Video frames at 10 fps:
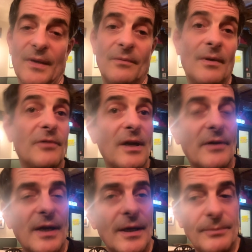
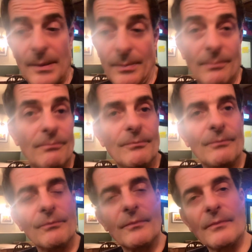Voilà.
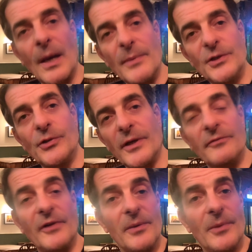I'm enjoying
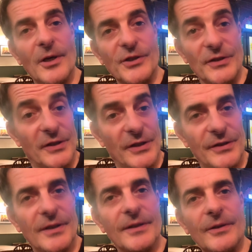very much indeed,
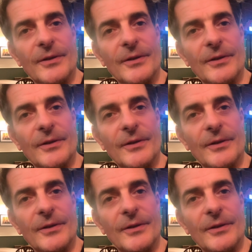and